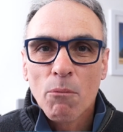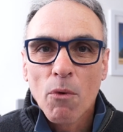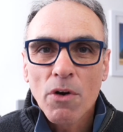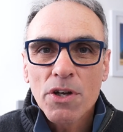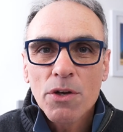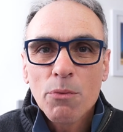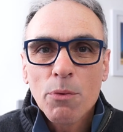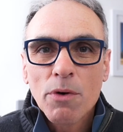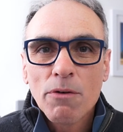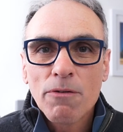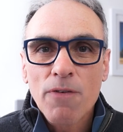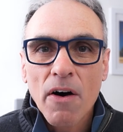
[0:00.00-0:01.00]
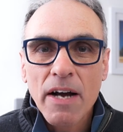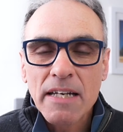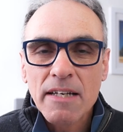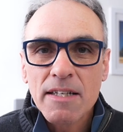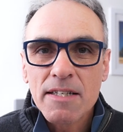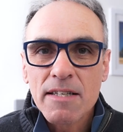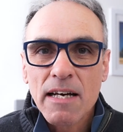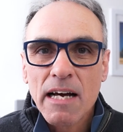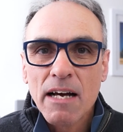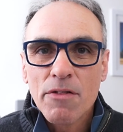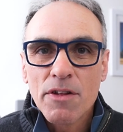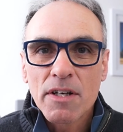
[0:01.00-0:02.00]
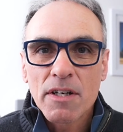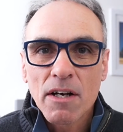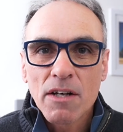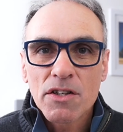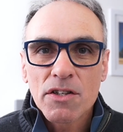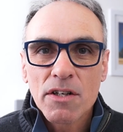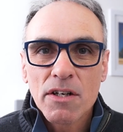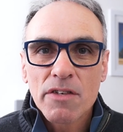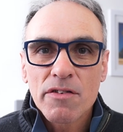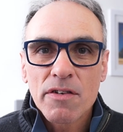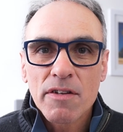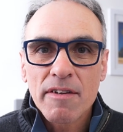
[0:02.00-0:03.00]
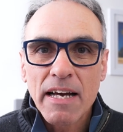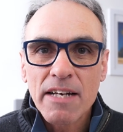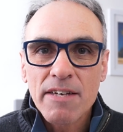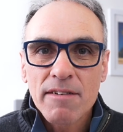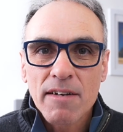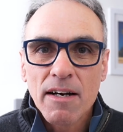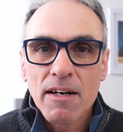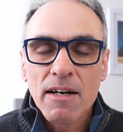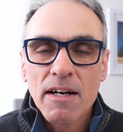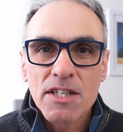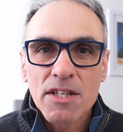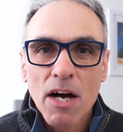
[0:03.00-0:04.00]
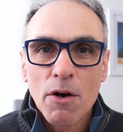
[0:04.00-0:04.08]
What you will find is that the ColorCert data is